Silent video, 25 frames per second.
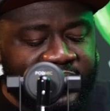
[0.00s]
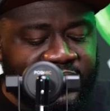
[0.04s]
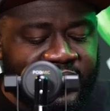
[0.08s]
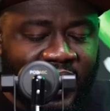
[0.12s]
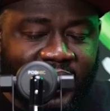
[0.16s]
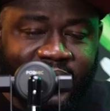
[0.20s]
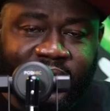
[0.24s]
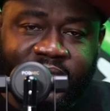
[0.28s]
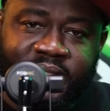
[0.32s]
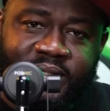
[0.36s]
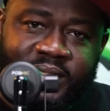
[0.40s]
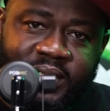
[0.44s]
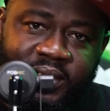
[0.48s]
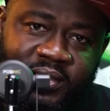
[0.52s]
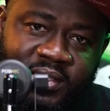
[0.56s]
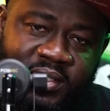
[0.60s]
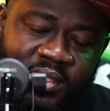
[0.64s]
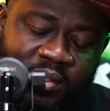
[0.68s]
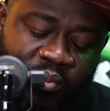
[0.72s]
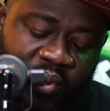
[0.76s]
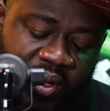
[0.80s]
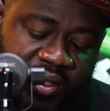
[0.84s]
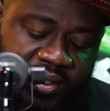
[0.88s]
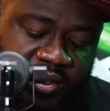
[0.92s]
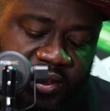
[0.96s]
some details
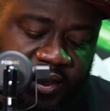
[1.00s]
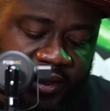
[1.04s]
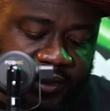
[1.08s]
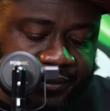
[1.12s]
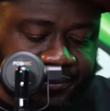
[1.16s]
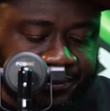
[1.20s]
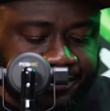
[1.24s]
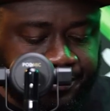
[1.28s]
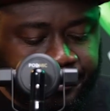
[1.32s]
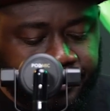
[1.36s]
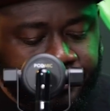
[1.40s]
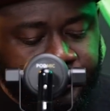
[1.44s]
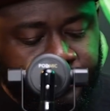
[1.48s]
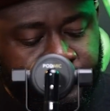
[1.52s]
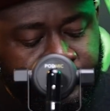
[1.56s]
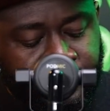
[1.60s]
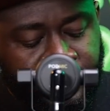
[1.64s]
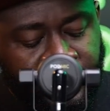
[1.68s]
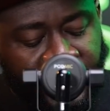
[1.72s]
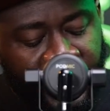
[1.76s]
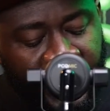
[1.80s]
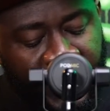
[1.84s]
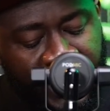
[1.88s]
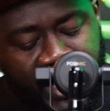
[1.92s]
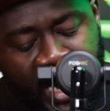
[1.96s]
in which
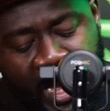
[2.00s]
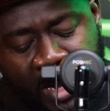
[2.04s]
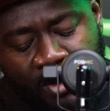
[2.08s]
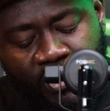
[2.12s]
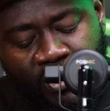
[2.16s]
now